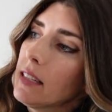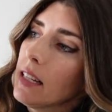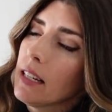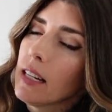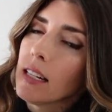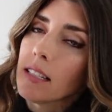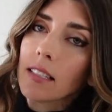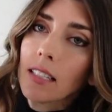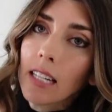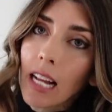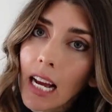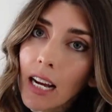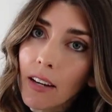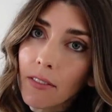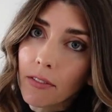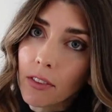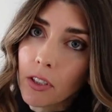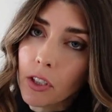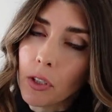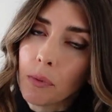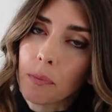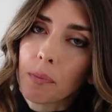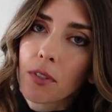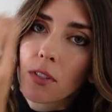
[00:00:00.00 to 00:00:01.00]
it doesn't have
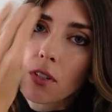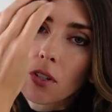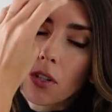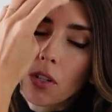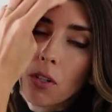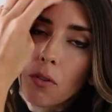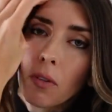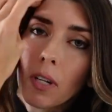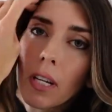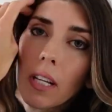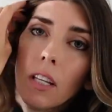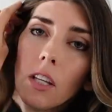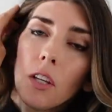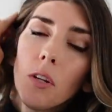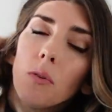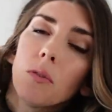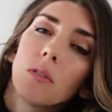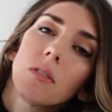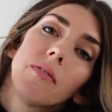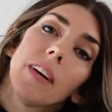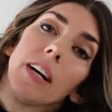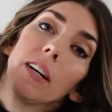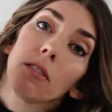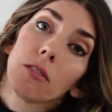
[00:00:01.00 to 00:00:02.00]
loops, so you can
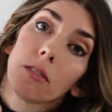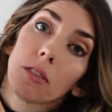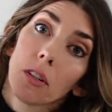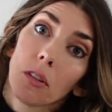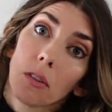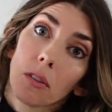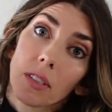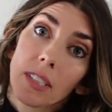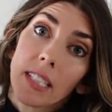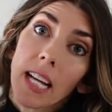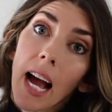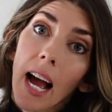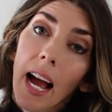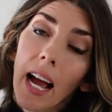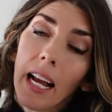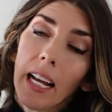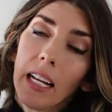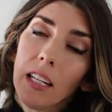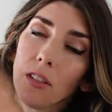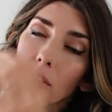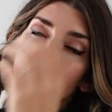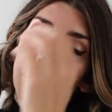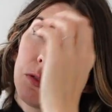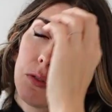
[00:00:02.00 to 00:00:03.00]
use Velcro
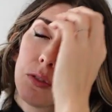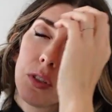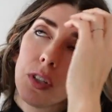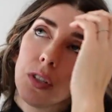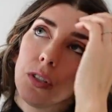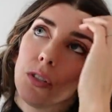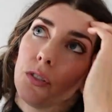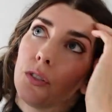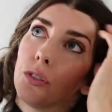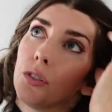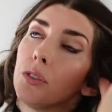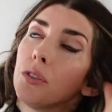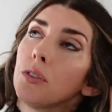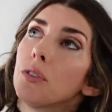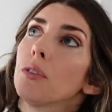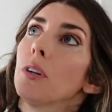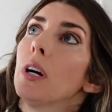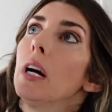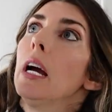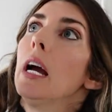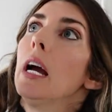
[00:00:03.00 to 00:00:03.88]
ties, you can do